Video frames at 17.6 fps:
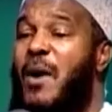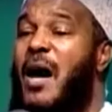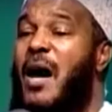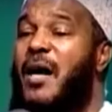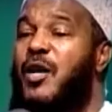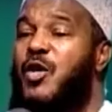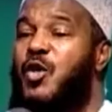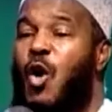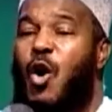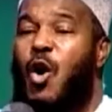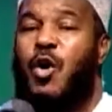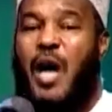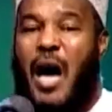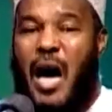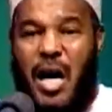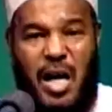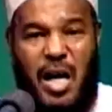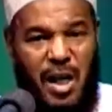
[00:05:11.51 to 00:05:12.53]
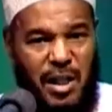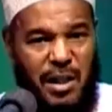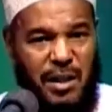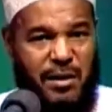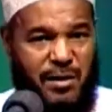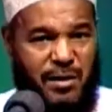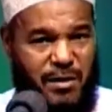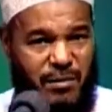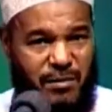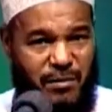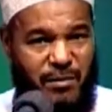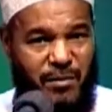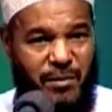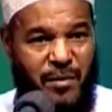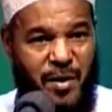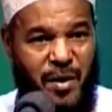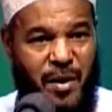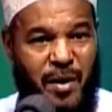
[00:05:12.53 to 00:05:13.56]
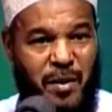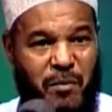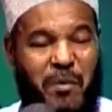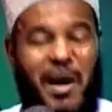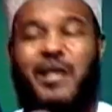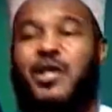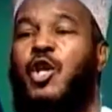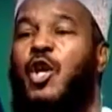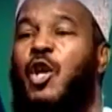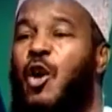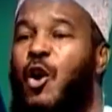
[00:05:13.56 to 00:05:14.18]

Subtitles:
among his own uncles, much